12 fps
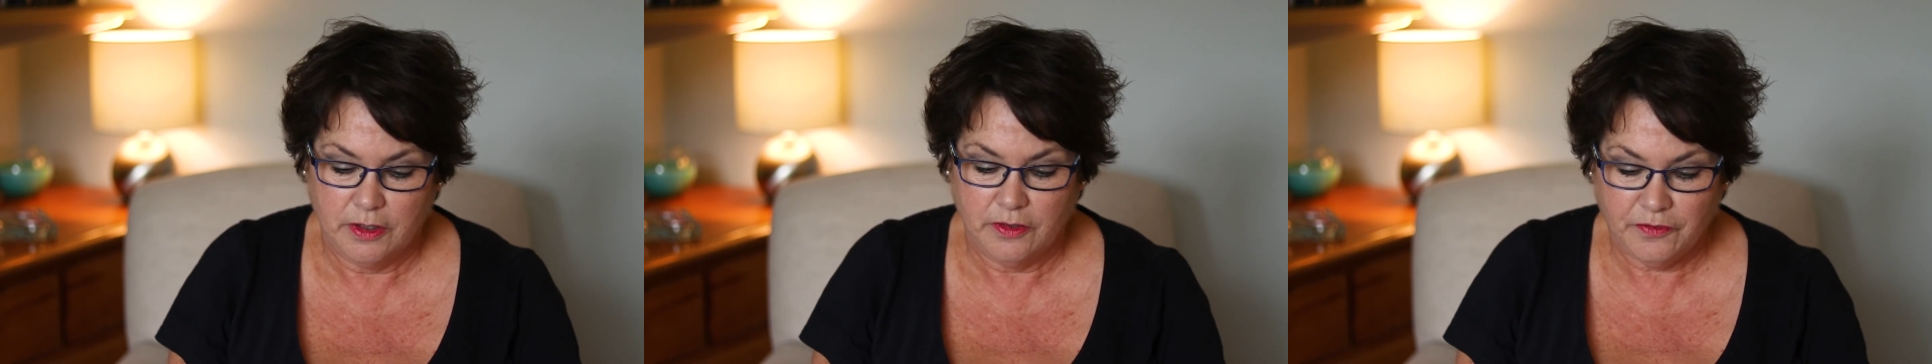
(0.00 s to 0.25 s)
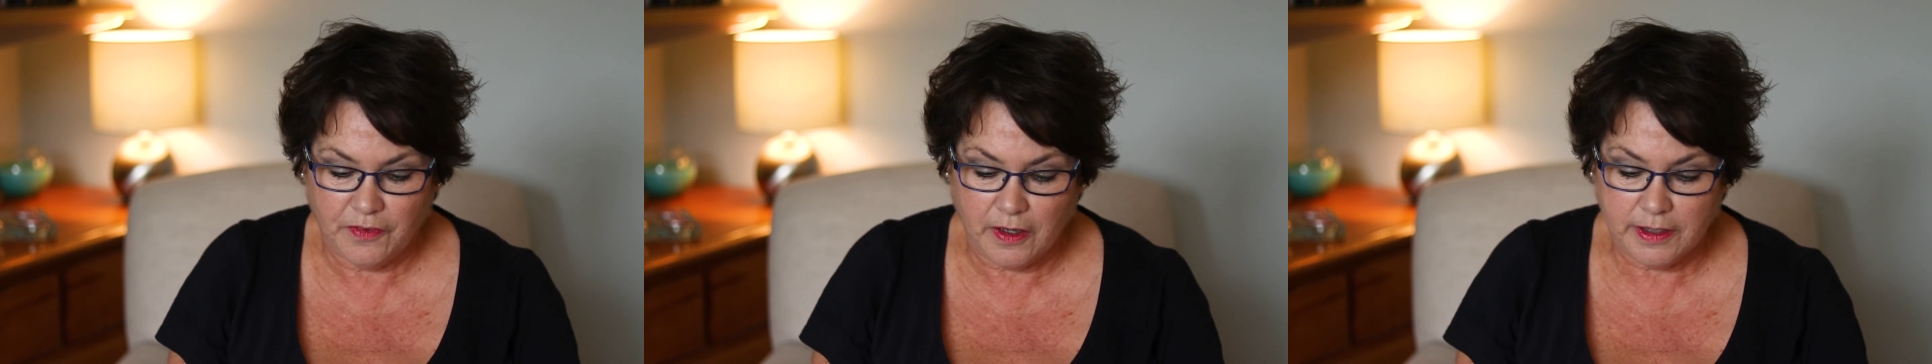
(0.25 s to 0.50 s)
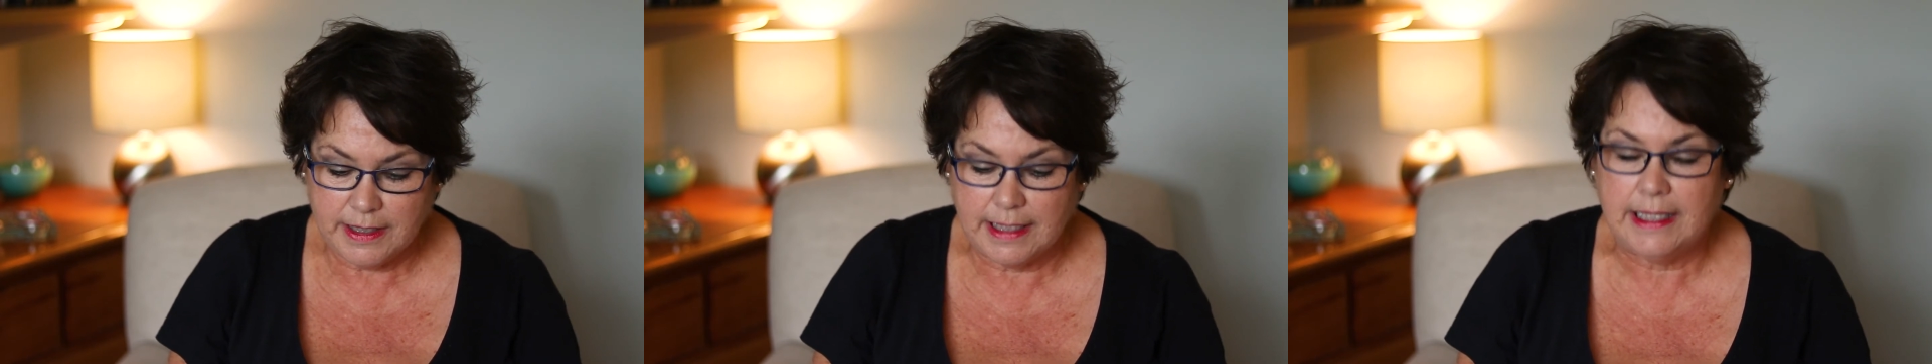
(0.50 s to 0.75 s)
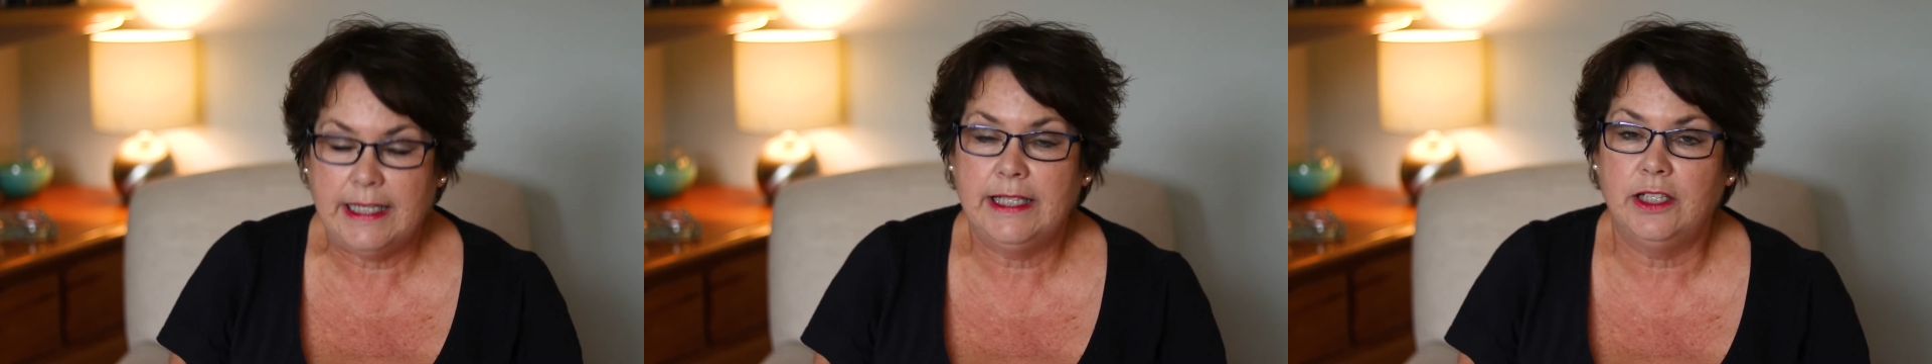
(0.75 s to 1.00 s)

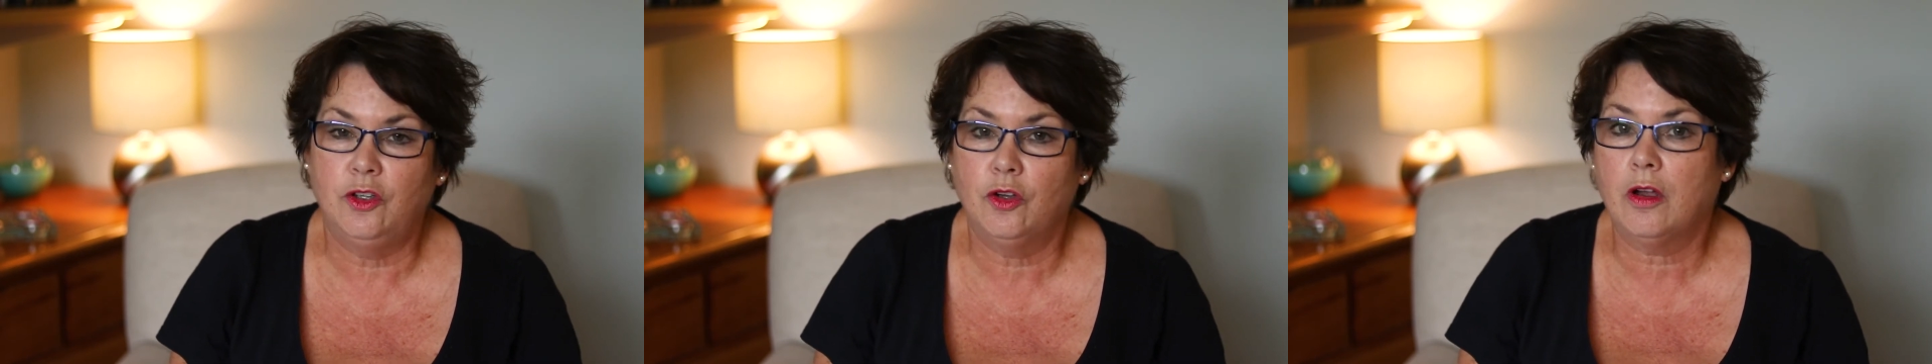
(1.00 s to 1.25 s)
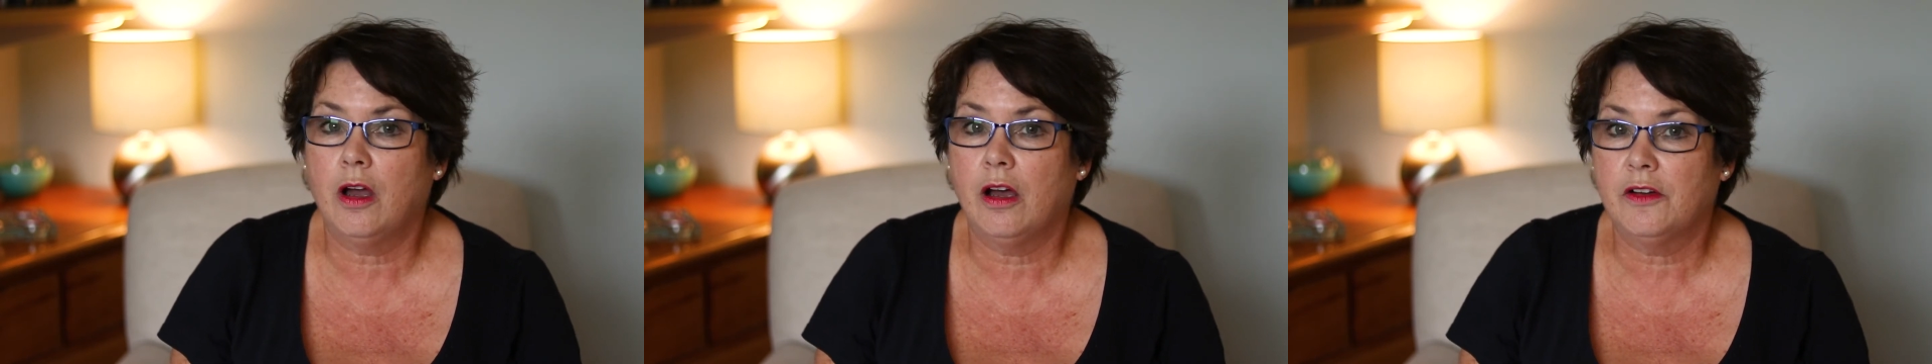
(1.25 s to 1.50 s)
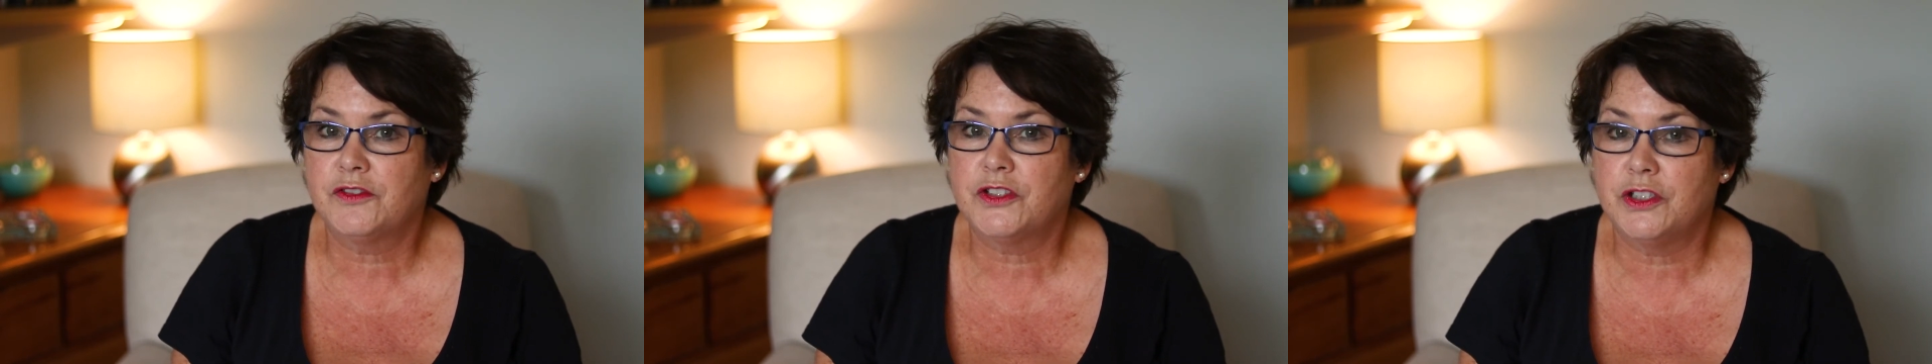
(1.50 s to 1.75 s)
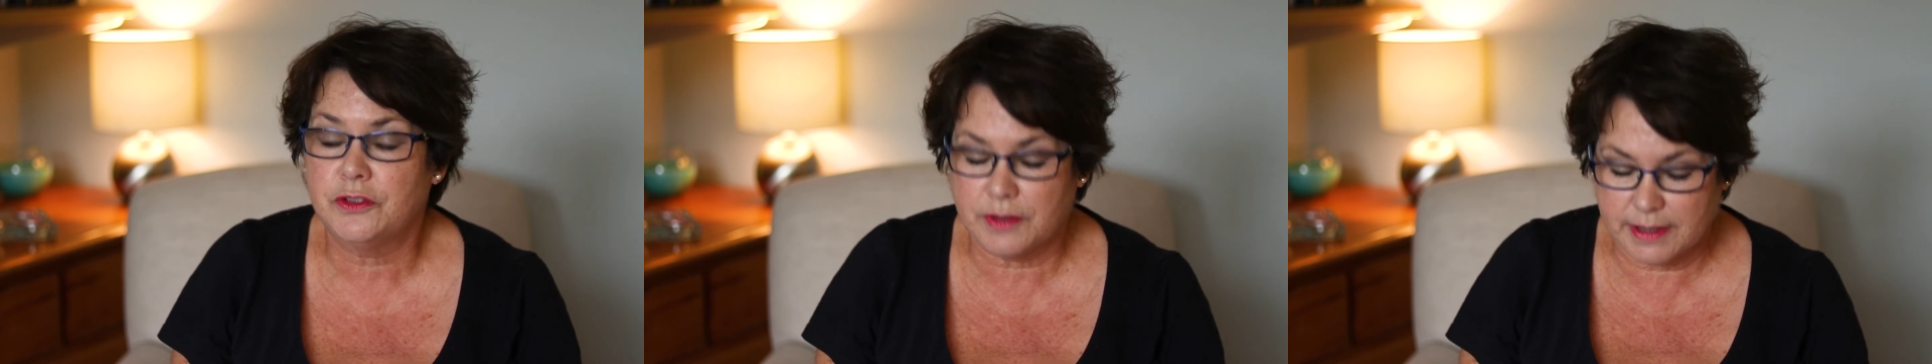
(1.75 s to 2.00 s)
Finally, look
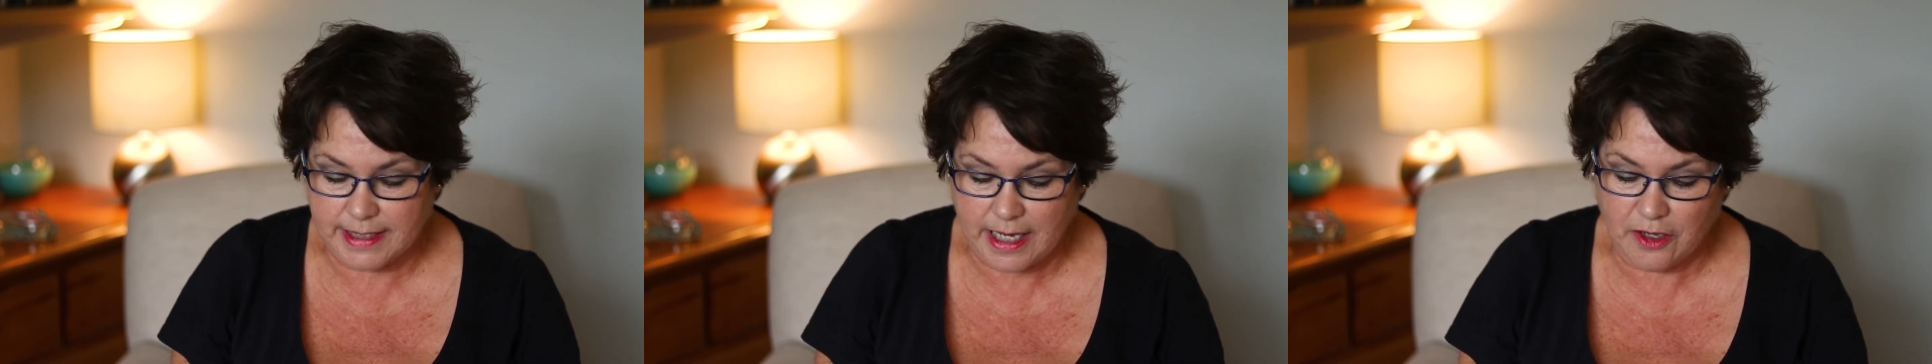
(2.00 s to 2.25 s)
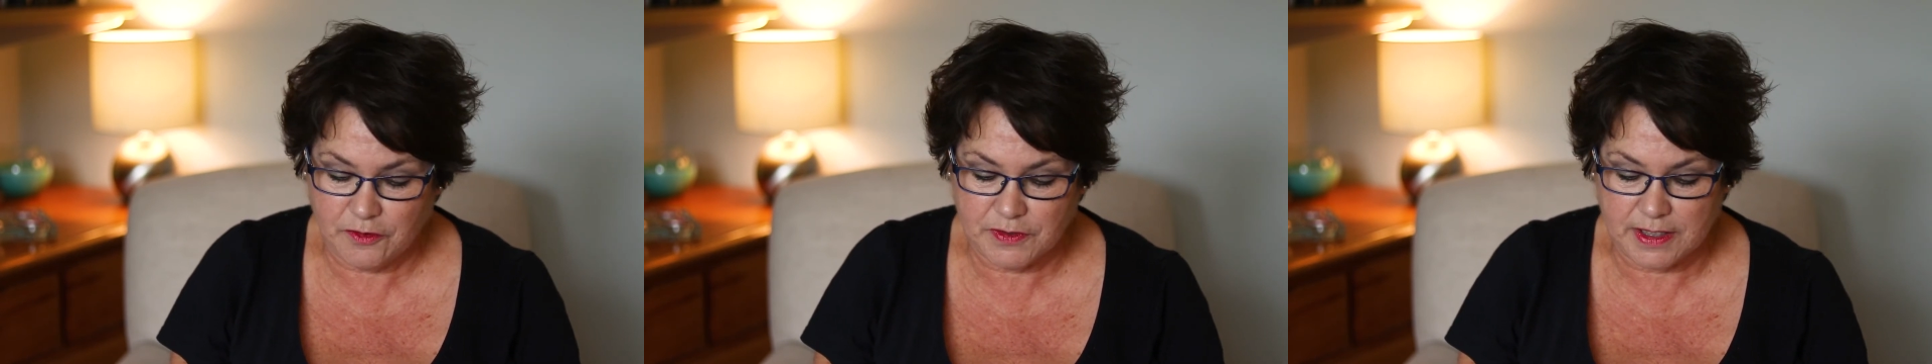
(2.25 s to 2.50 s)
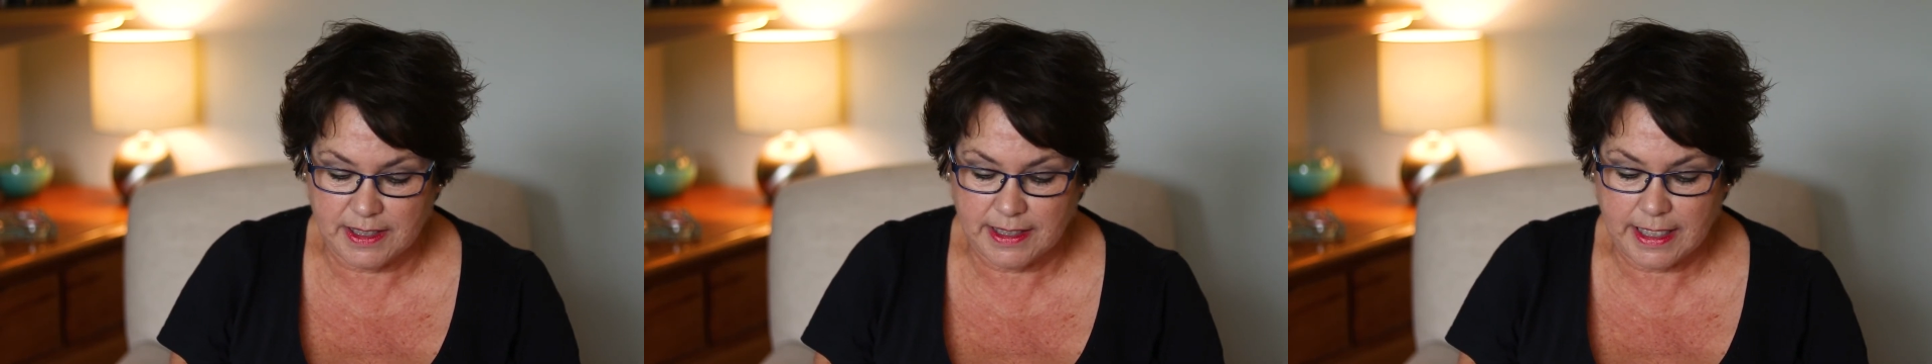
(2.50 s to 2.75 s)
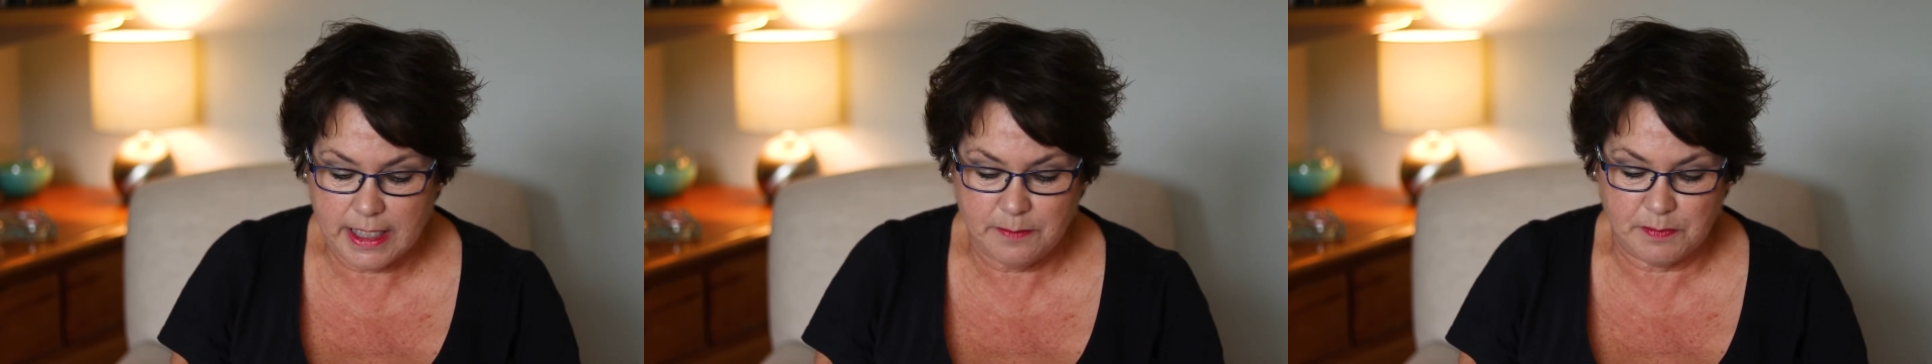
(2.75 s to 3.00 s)
after yourselves and
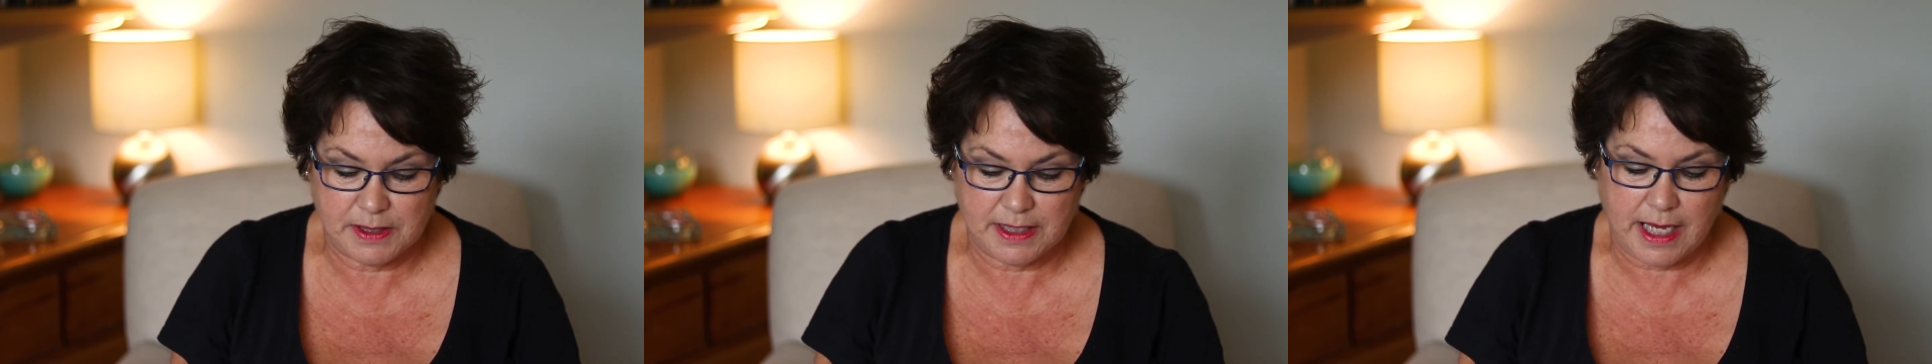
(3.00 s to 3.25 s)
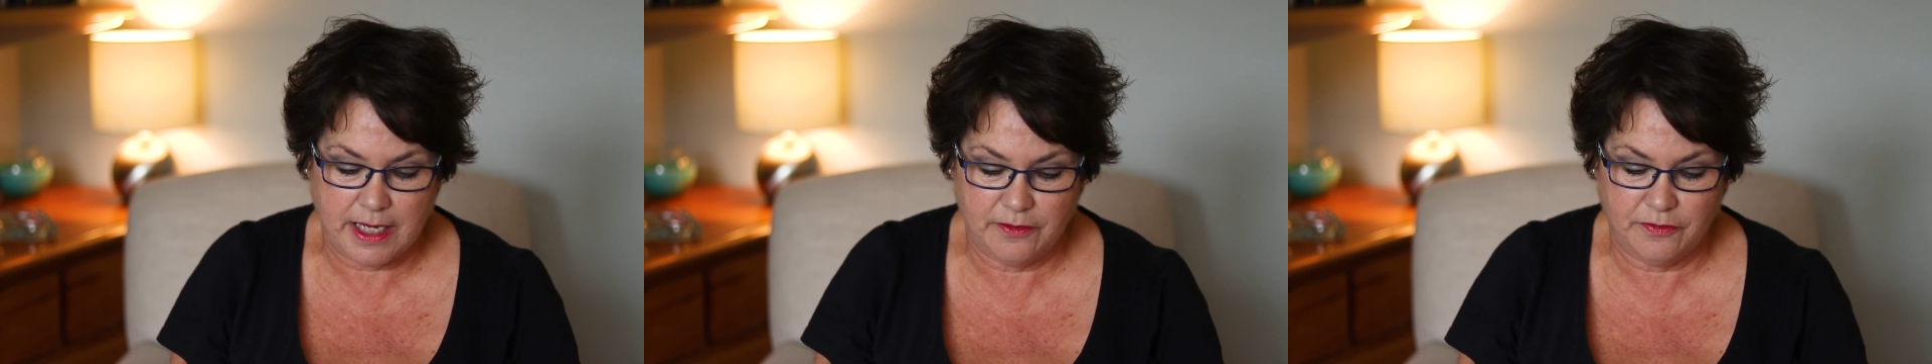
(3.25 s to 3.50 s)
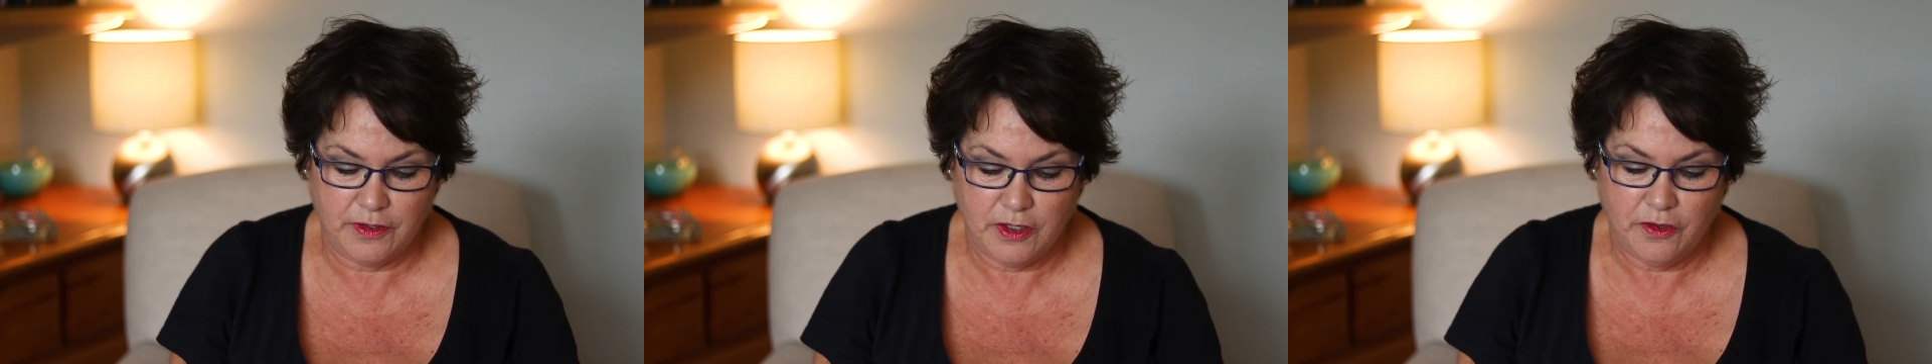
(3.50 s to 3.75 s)
keep safe.